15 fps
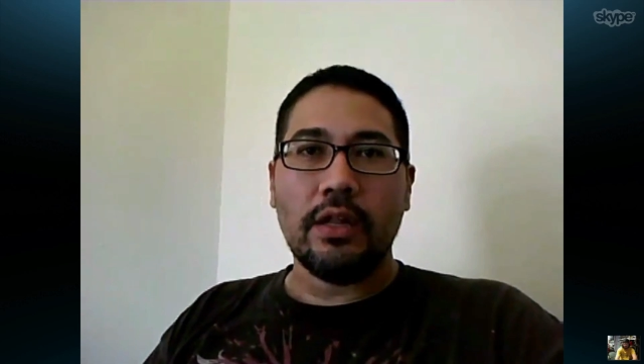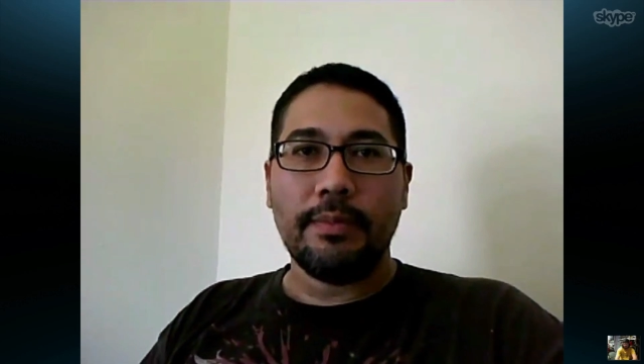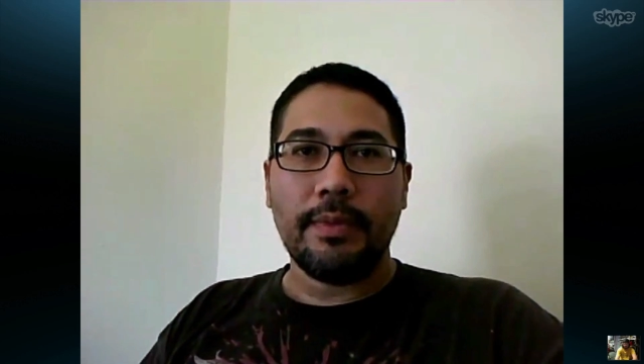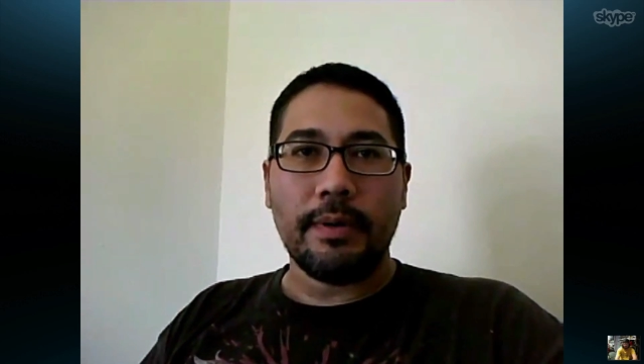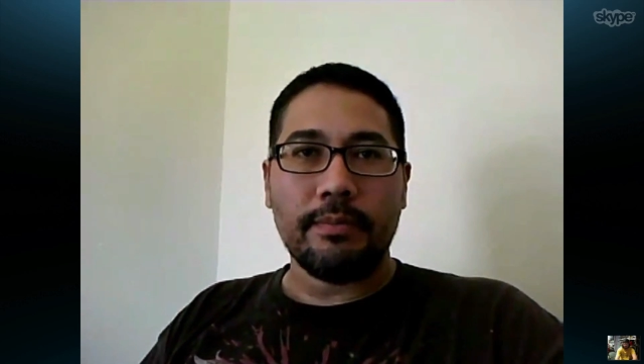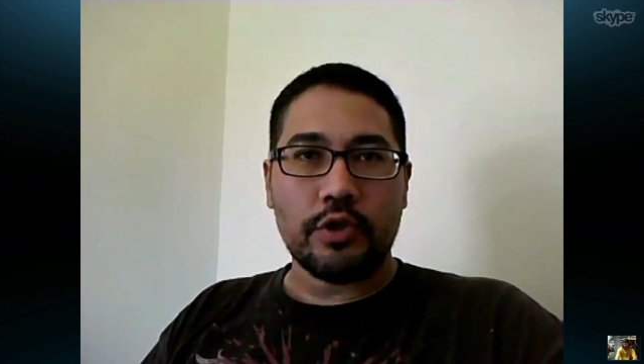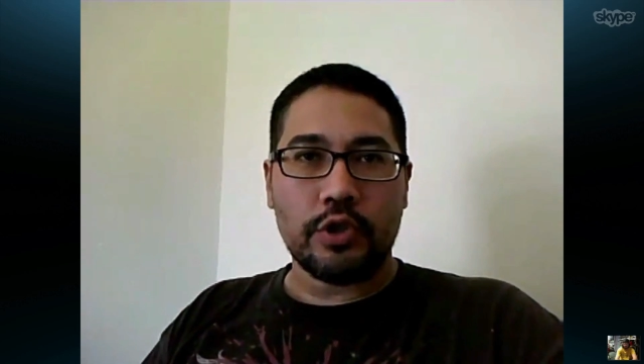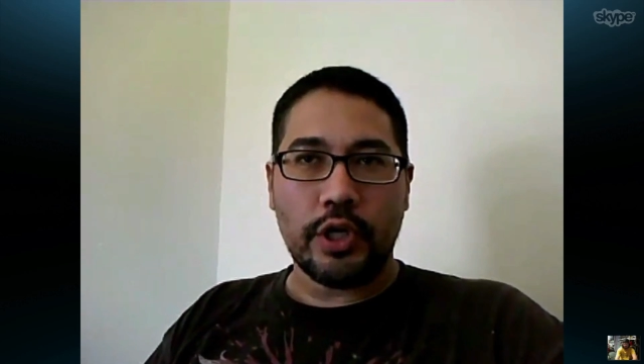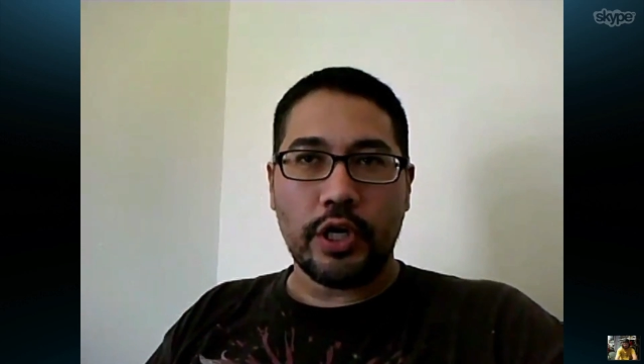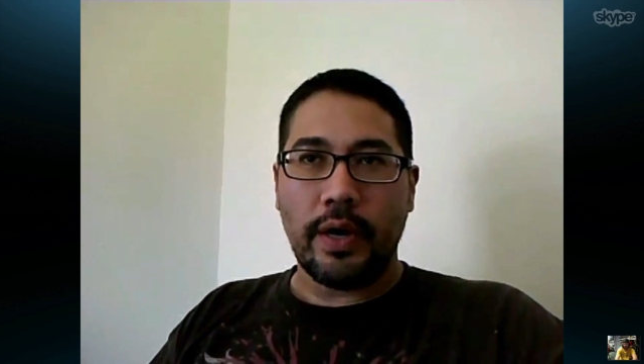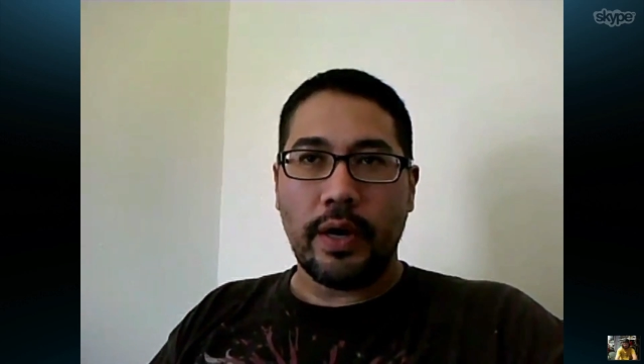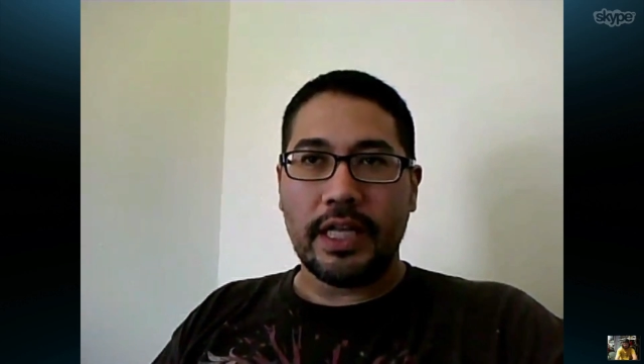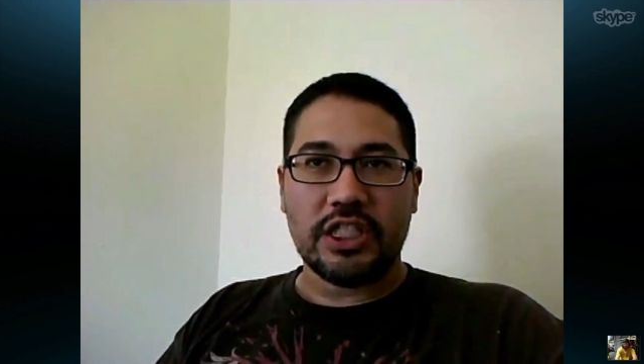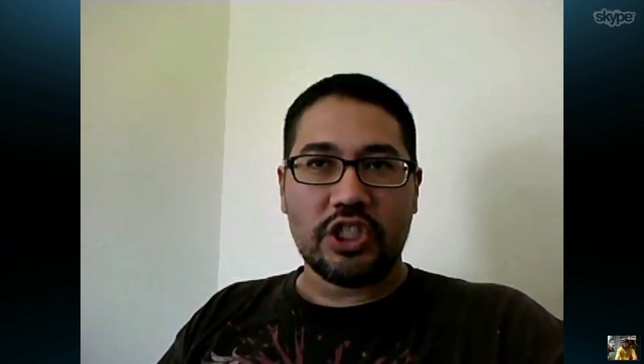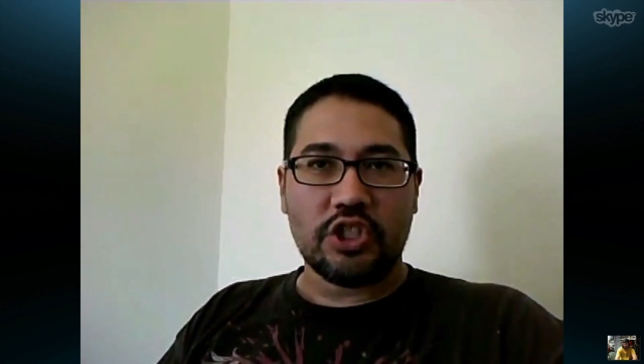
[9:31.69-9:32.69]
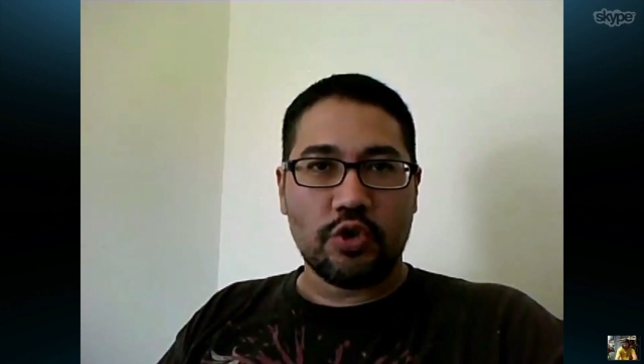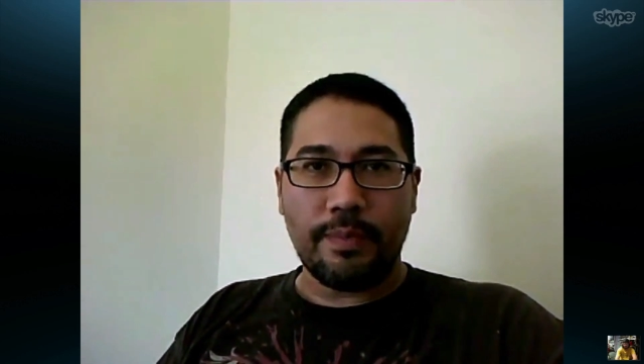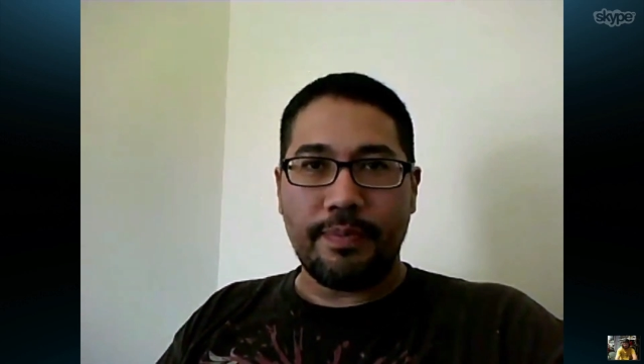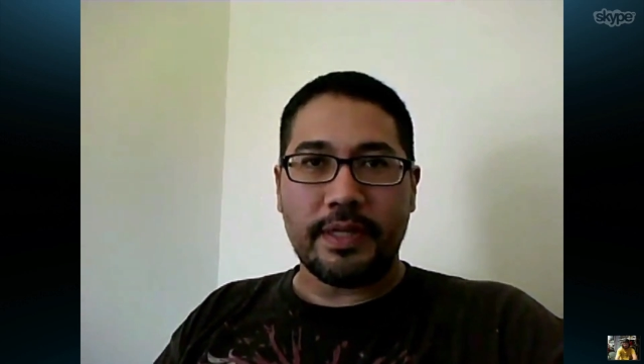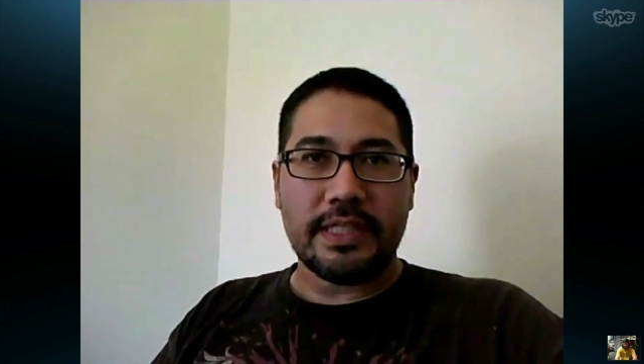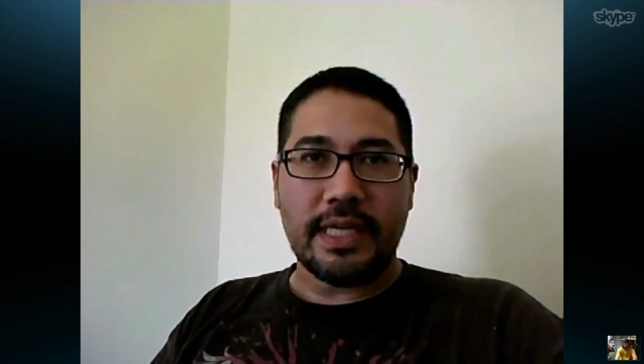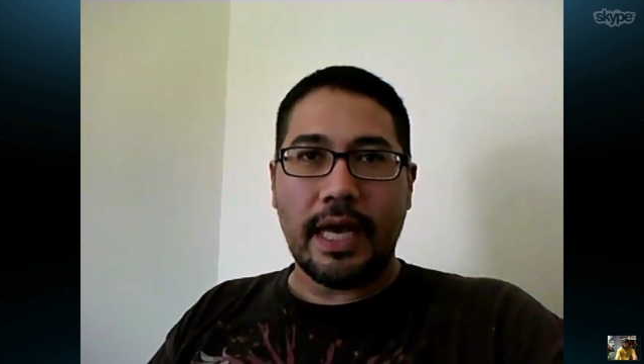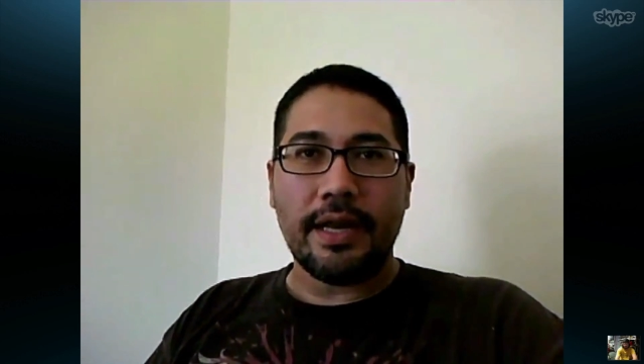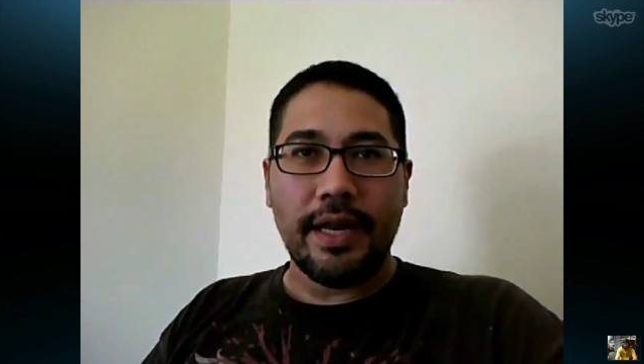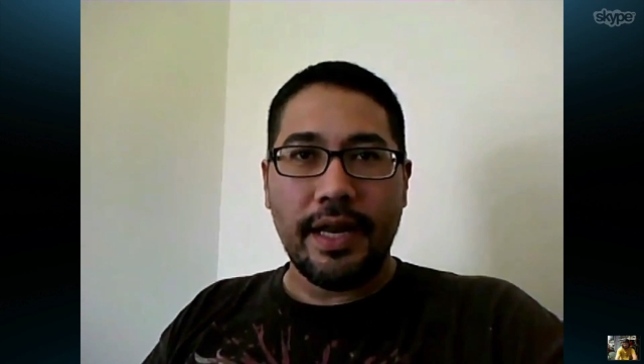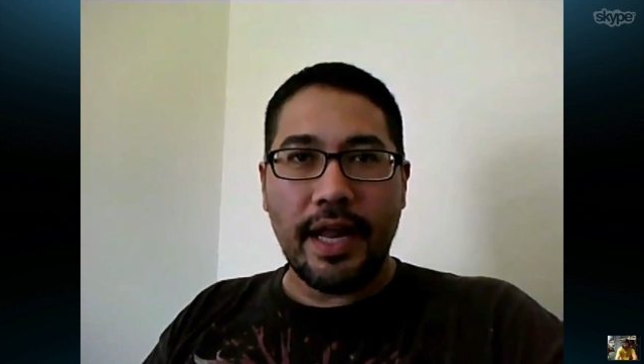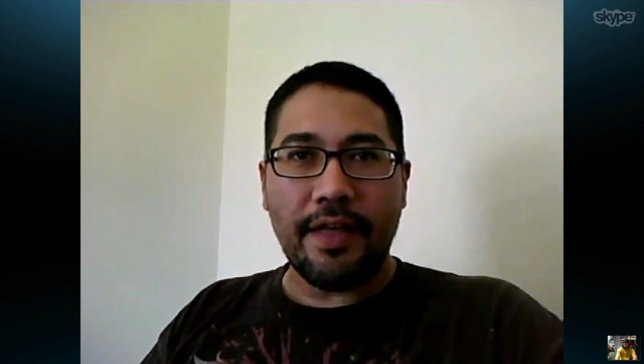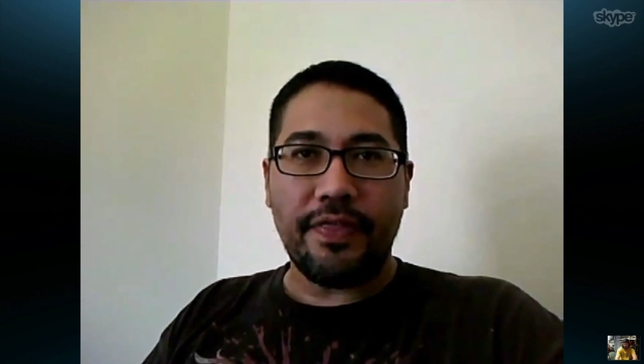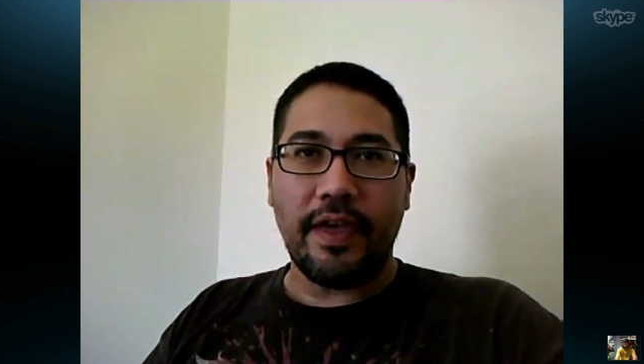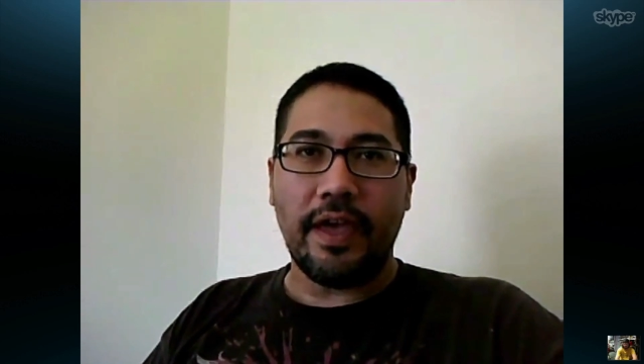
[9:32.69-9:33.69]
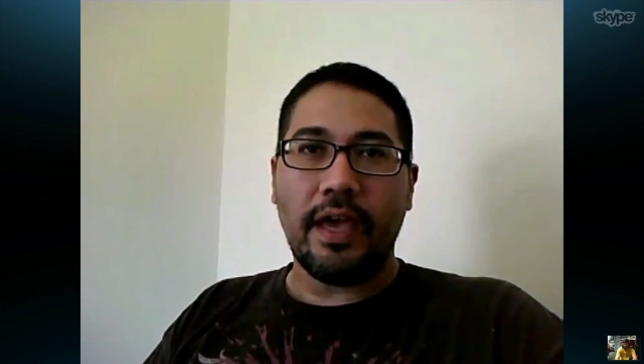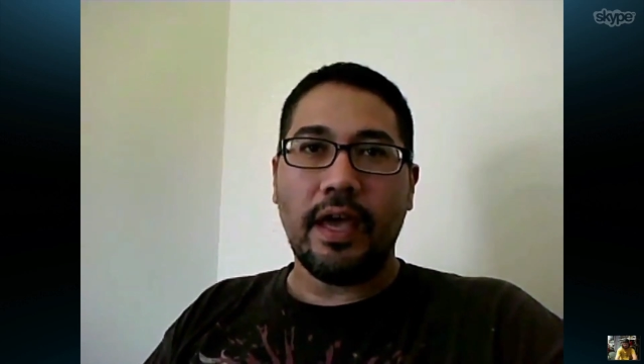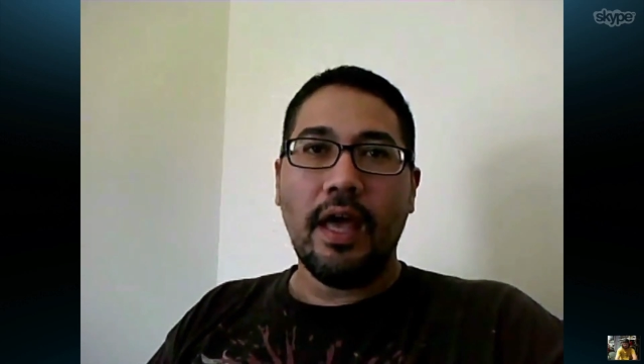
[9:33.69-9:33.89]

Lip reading: trigger and strip it down to nothing